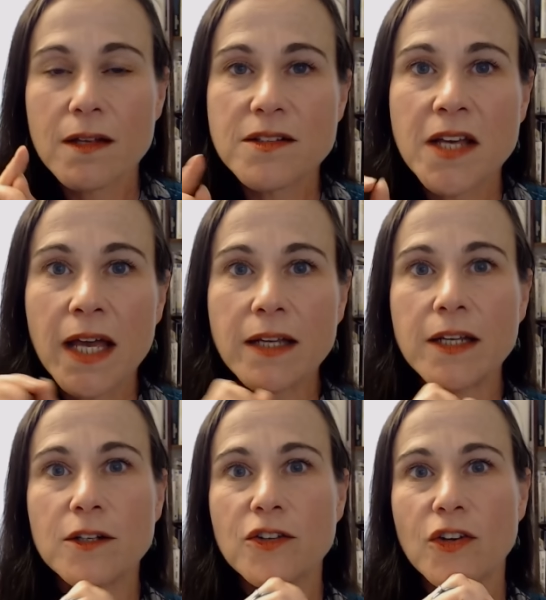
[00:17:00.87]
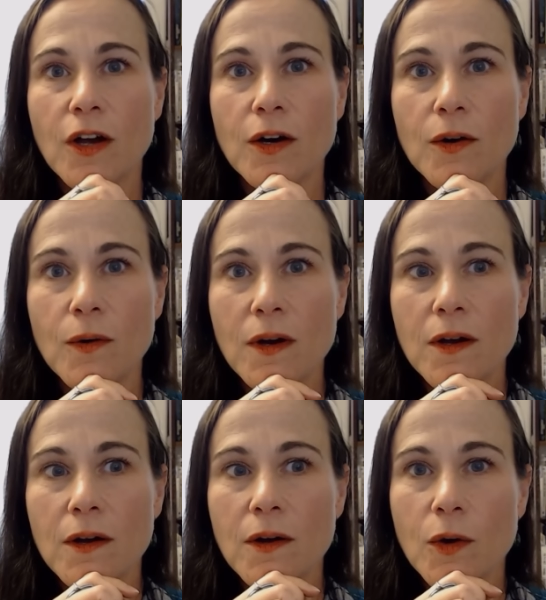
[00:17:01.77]
ten years ago
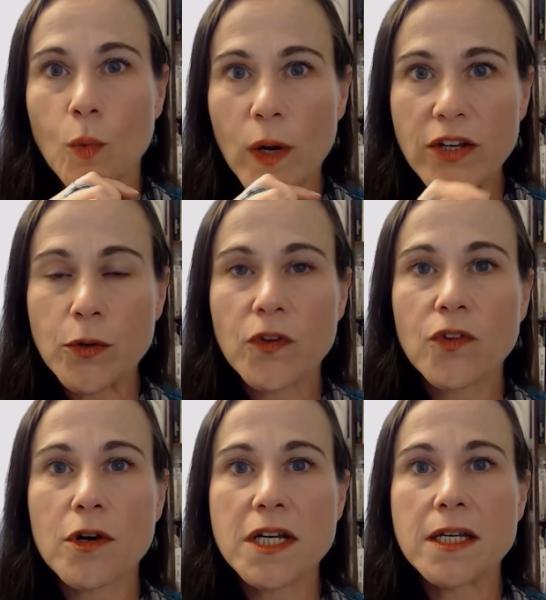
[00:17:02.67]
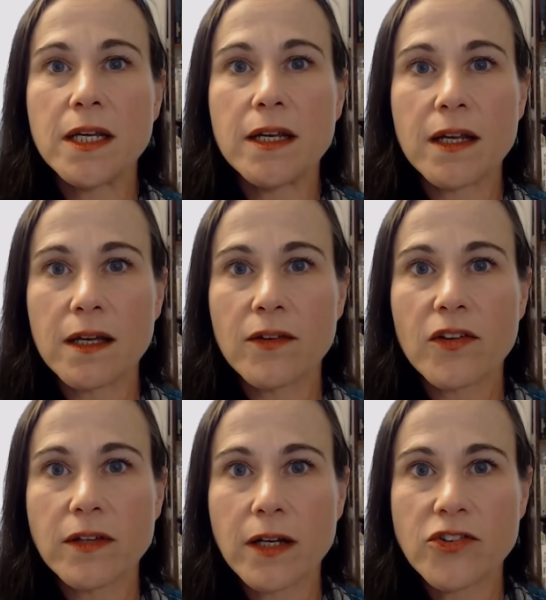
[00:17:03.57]
when you started needing
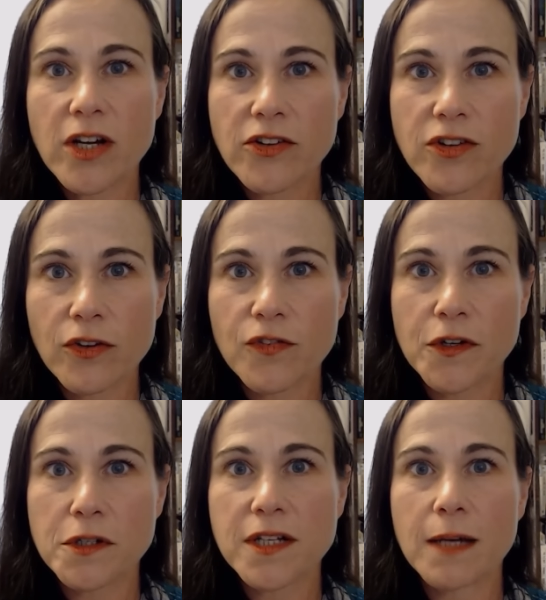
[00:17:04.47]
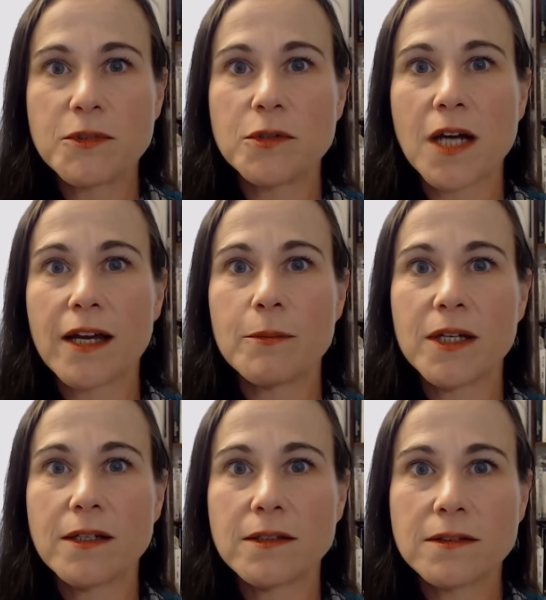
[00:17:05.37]
insulin injections for your type two
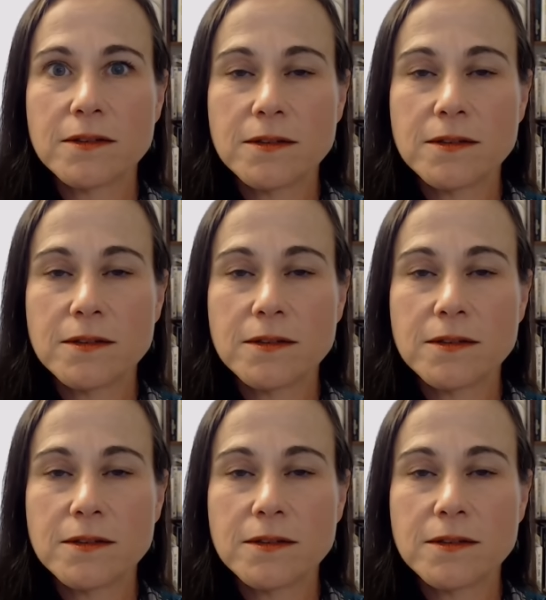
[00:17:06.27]
diabetes?